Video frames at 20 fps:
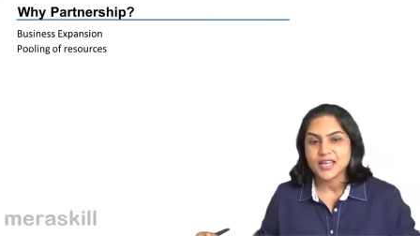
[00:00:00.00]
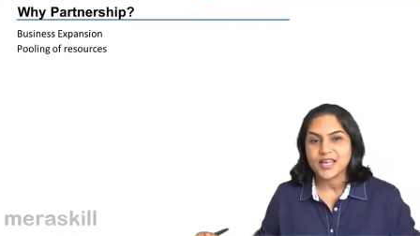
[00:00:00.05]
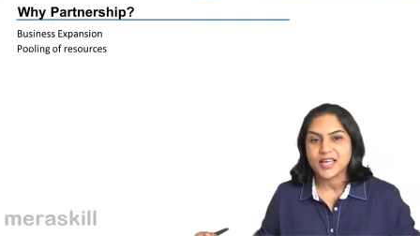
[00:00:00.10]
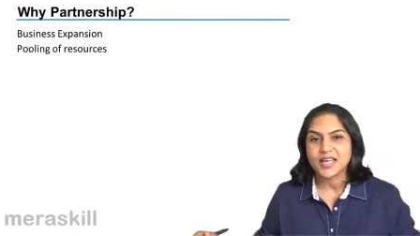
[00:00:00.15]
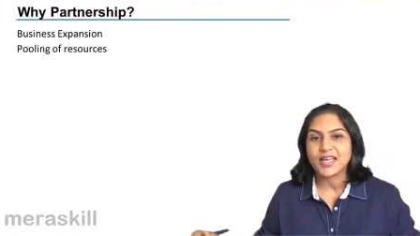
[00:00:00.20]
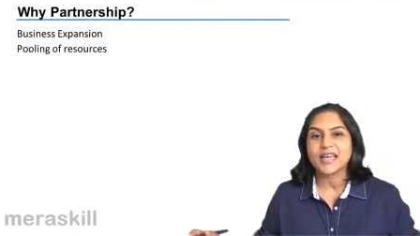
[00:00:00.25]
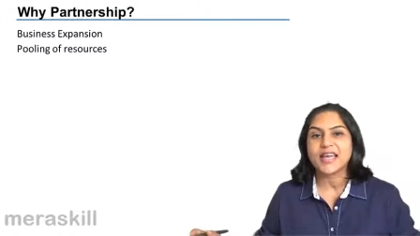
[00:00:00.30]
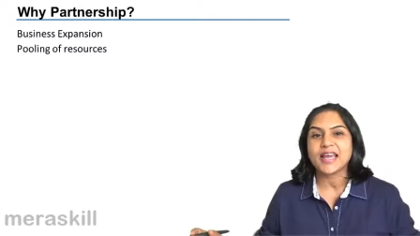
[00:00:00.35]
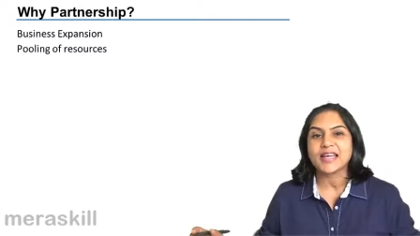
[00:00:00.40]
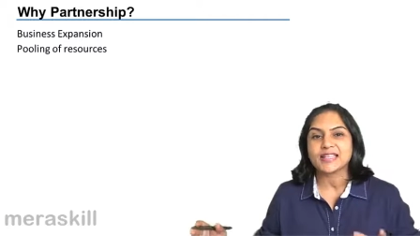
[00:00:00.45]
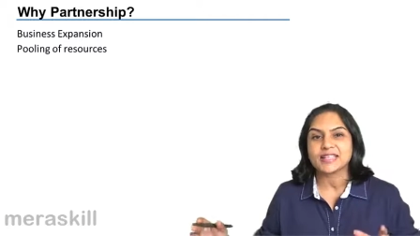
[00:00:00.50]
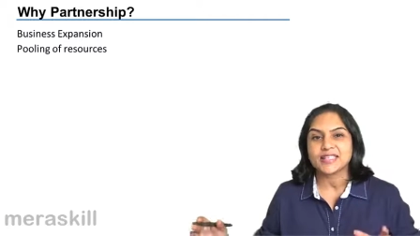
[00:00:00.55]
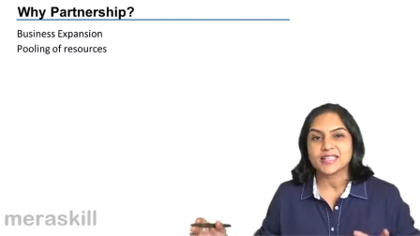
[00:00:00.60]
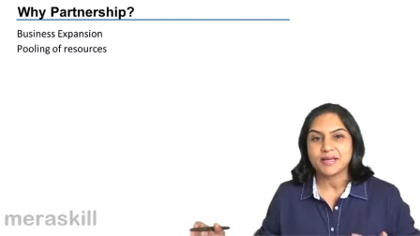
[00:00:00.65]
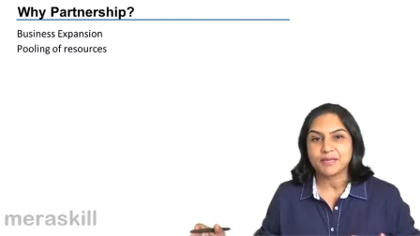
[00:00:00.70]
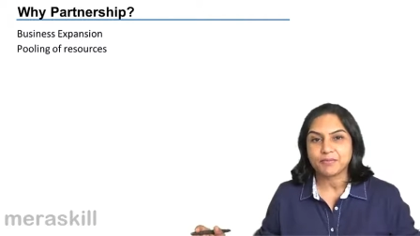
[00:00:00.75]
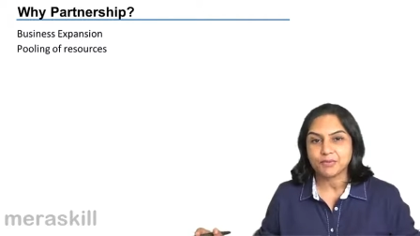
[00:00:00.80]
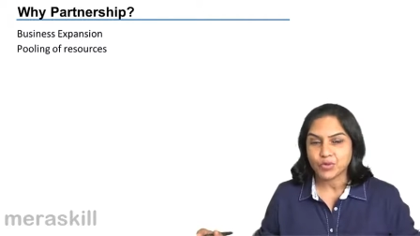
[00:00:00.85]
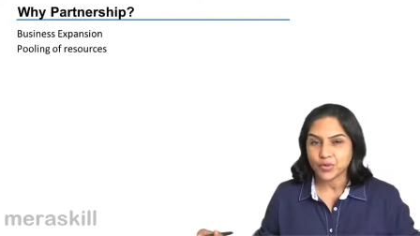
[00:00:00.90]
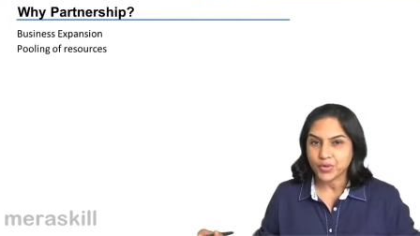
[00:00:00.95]
He gets
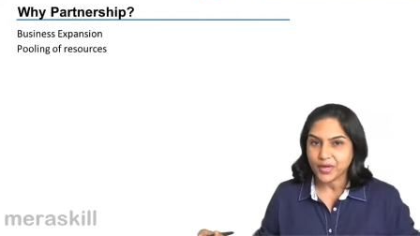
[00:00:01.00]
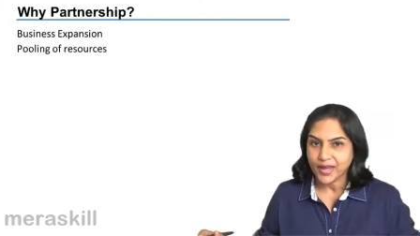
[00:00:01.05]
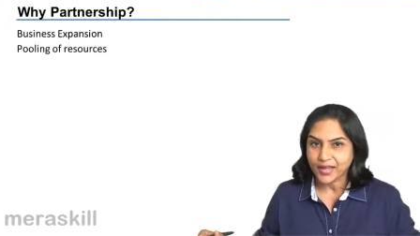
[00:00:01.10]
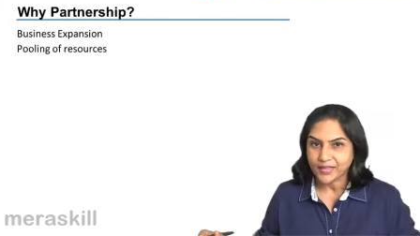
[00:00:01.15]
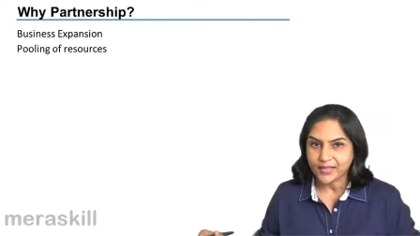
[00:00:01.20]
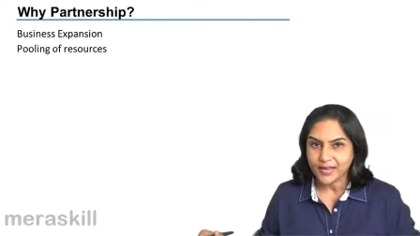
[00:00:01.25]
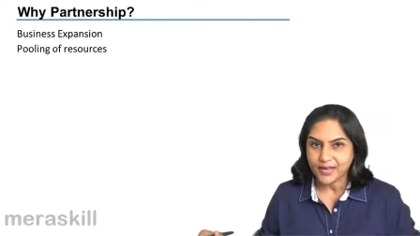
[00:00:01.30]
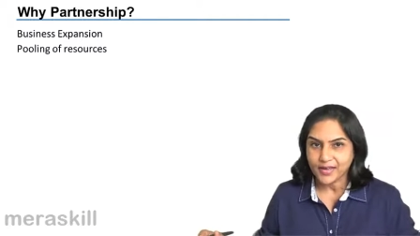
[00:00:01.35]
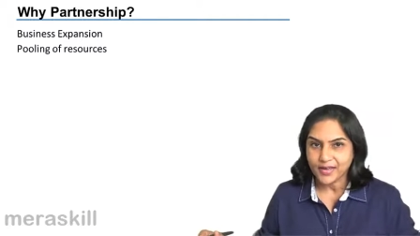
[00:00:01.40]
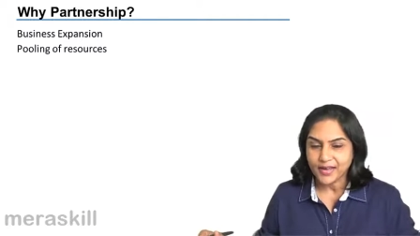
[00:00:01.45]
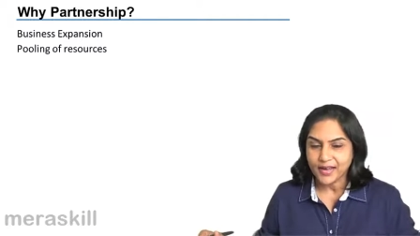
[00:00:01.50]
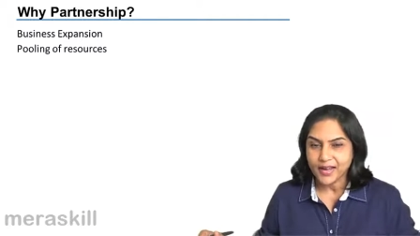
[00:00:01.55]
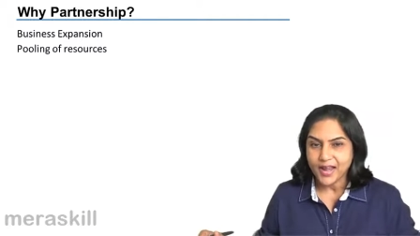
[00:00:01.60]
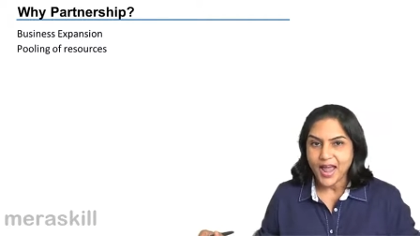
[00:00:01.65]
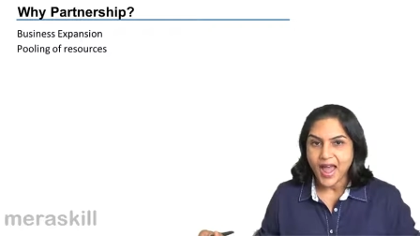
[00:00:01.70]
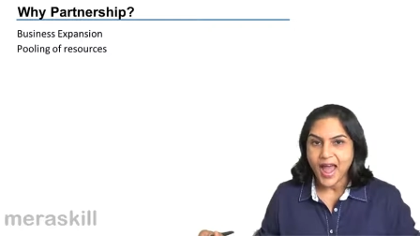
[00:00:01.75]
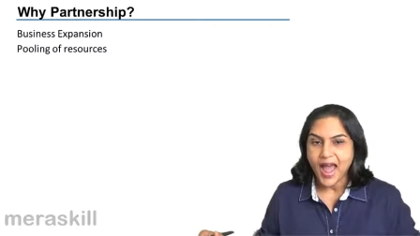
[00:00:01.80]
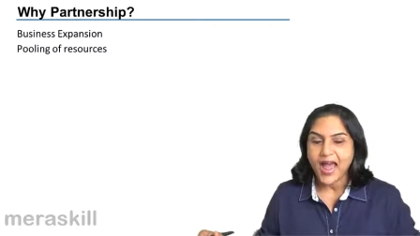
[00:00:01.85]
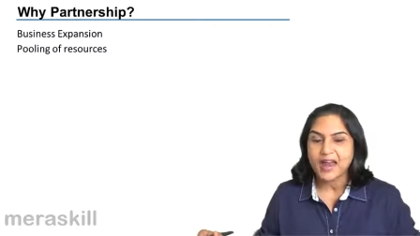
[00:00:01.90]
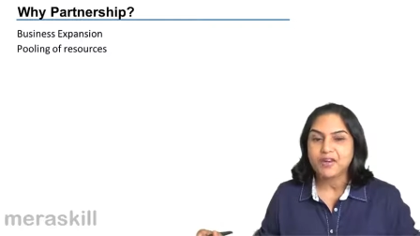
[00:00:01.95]
them together
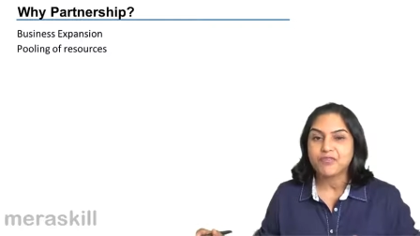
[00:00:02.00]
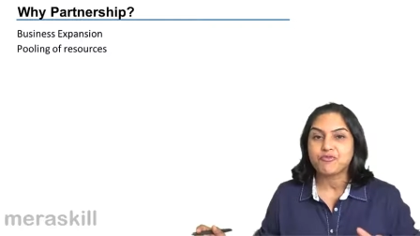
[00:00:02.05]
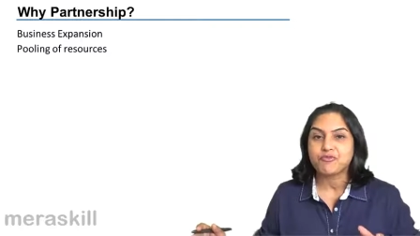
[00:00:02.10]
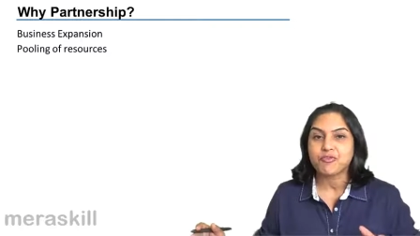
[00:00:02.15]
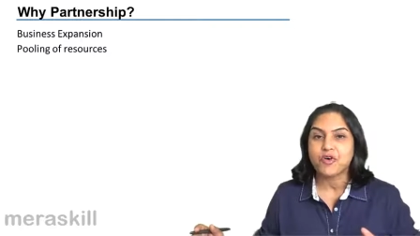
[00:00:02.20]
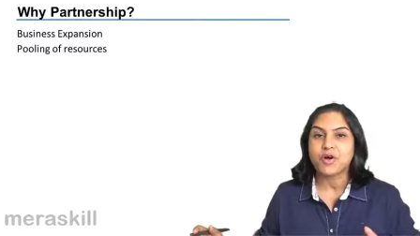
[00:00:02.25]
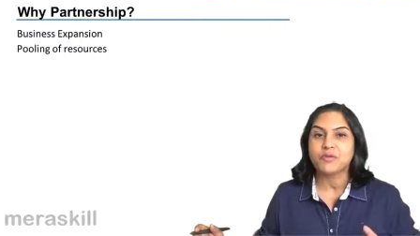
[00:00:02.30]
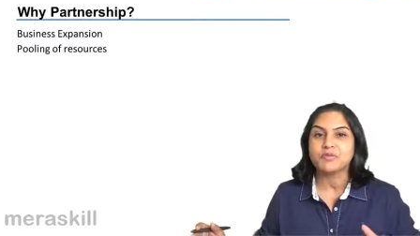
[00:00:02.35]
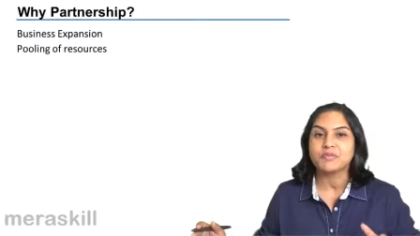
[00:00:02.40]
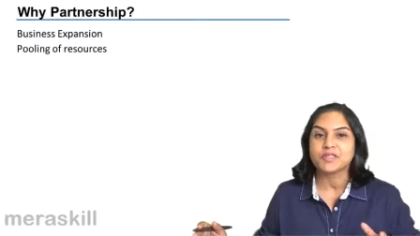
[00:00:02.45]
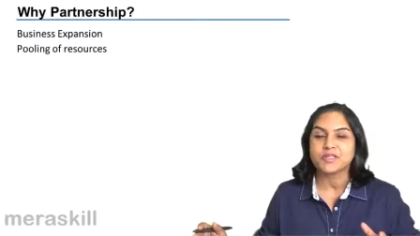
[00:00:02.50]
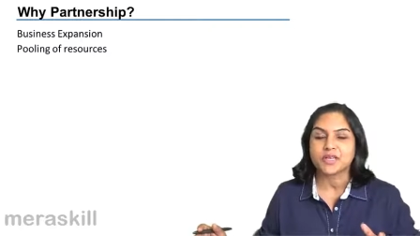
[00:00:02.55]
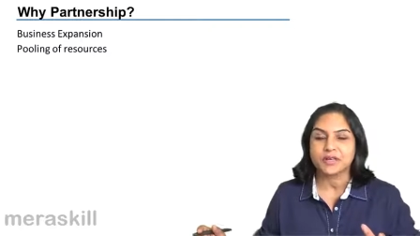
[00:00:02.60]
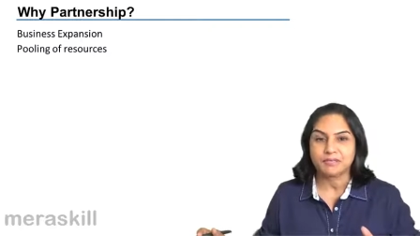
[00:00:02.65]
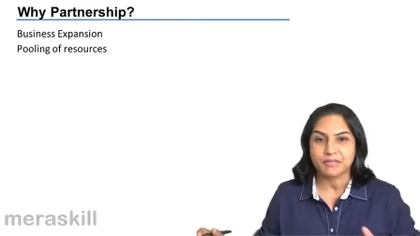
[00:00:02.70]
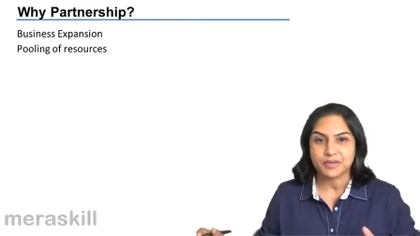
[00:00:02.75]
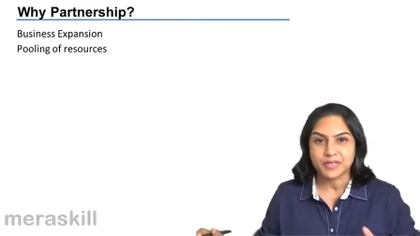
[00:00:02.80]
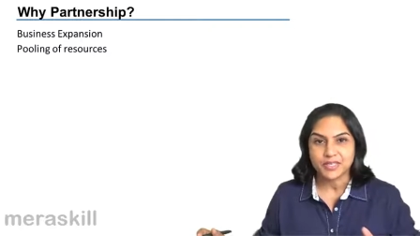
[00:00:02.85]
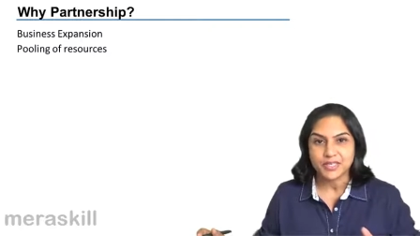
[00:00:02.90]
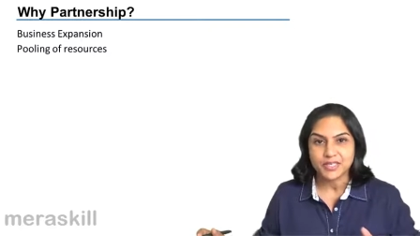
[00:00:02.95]
and forms a
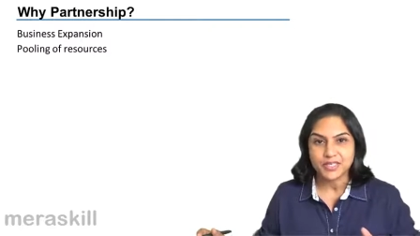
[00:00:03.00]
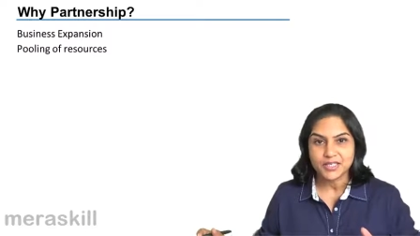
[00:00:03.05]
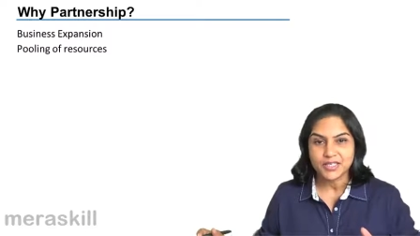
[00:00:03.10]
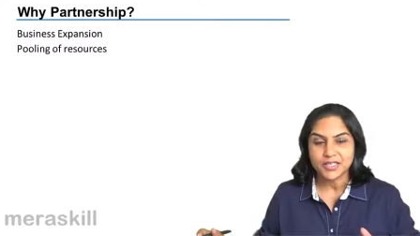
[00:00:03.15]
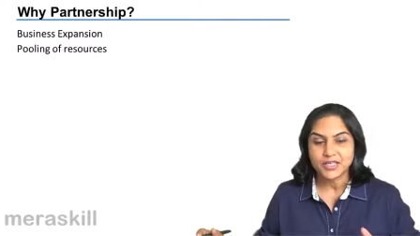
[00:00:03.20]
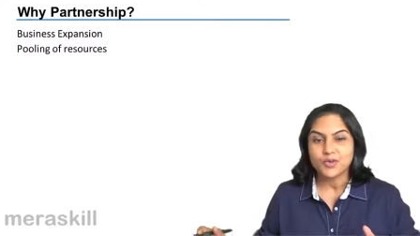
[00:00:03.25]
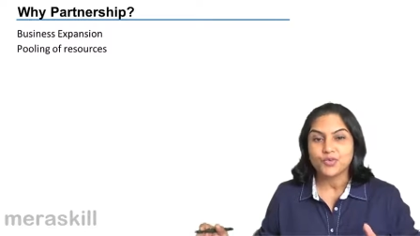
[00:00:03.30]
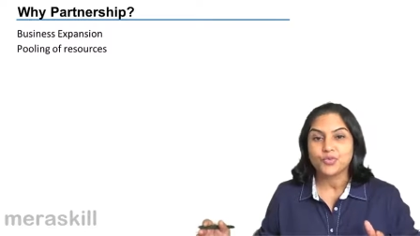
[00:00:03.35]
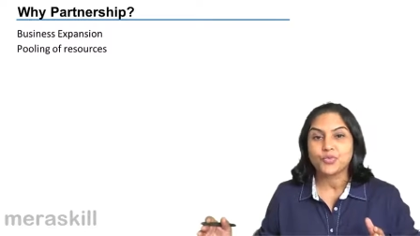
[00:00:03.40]
business